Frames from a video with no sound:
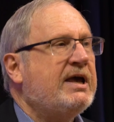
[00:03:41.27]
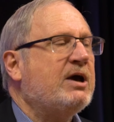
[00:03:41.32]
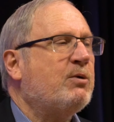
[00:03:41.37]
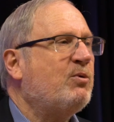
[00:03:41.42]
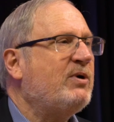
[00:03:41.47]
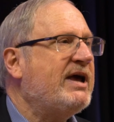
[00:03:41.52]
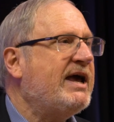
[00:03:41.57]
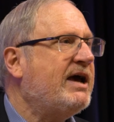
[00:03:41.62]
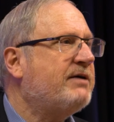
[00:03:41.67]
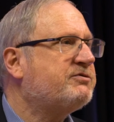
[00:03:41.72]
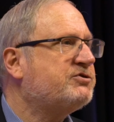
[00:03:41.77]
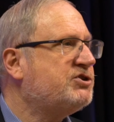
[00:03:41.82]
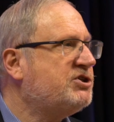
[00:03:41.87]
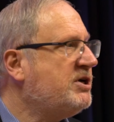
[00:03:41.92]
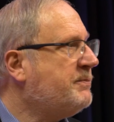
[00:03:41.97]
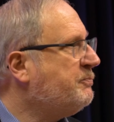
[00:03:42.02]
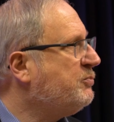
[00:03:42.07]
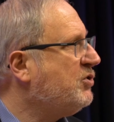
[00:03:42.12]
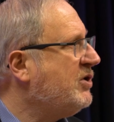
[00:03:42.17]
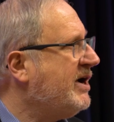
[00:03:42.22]
And we have
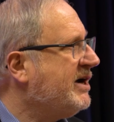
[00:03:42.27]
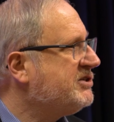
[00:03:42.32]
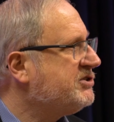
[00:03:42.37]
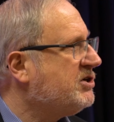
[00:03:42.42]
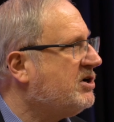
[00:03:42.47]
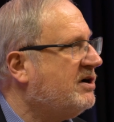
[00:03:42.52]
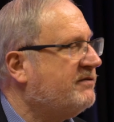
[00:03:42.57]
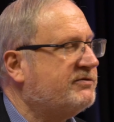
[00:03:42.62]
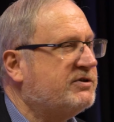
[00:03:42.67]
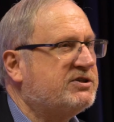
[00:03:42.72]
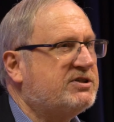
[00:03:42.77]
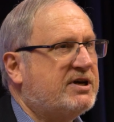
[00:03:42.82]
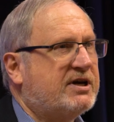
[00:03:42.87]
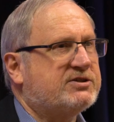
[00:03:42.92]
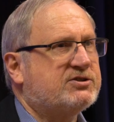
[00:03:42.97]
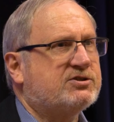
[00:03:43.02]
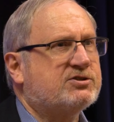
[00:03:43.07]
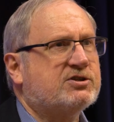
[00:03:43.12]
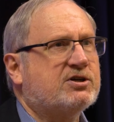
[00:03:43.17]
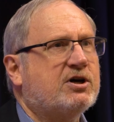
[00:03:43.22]
shipwrecks off the
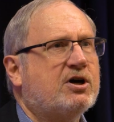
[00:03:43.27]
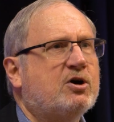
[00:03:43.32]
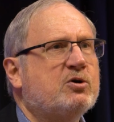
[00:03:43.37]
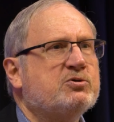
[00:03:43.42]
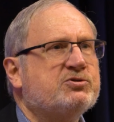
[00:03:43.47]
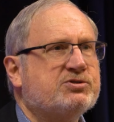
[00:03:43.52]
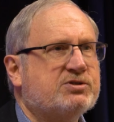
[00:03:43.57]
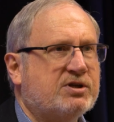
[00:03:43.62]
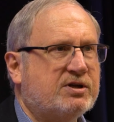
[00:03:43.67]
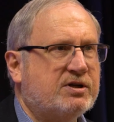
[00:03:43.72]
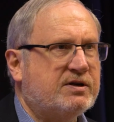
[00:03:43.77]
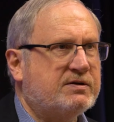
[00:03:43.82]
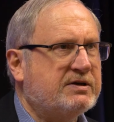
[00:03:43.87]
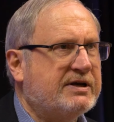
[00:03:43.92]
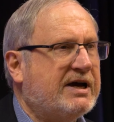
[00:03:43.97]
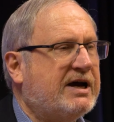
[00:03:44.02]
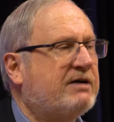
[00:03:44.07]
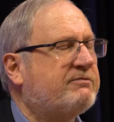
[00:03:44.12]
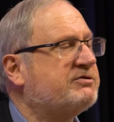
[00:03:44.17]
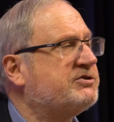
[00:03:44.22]
Texas coast and in
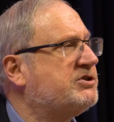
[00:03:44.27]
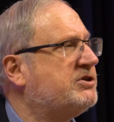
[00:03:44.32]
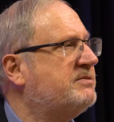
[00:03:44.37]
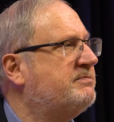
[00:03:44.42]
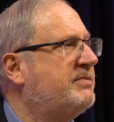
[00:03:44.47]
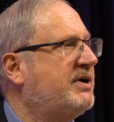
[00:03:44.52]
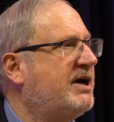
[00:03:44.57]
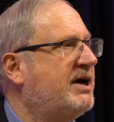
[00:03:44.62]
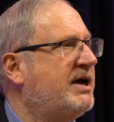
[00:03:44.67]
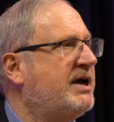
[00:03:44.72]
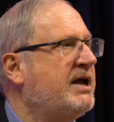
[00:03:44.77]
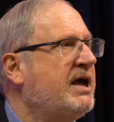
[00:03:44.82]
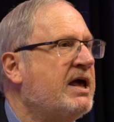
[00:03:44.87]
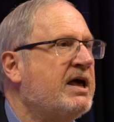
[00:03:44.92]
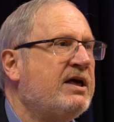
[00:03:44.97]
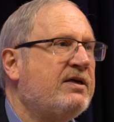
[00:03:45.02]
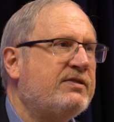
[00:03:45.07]
Galveston Bay